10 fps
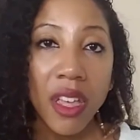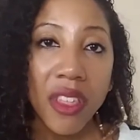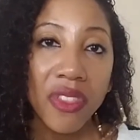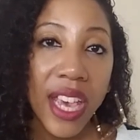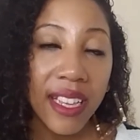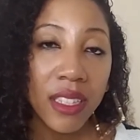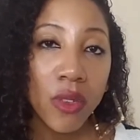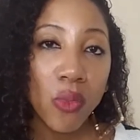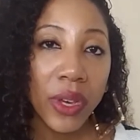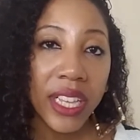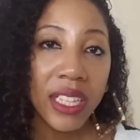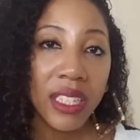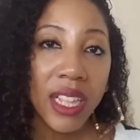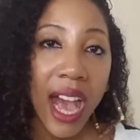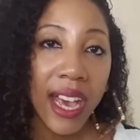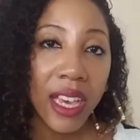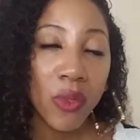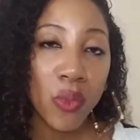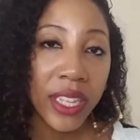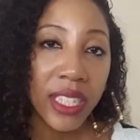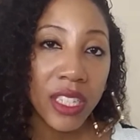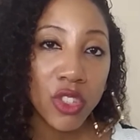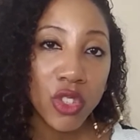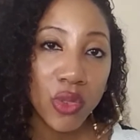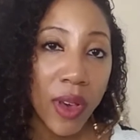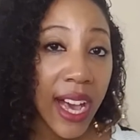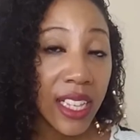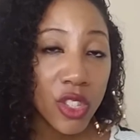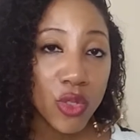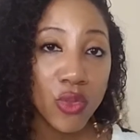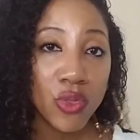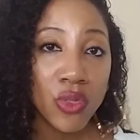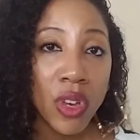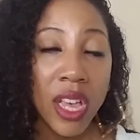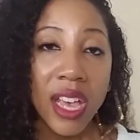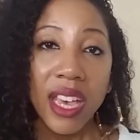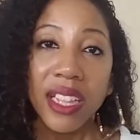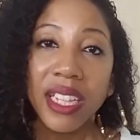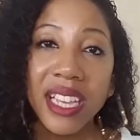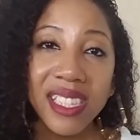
Then when I went into high school, things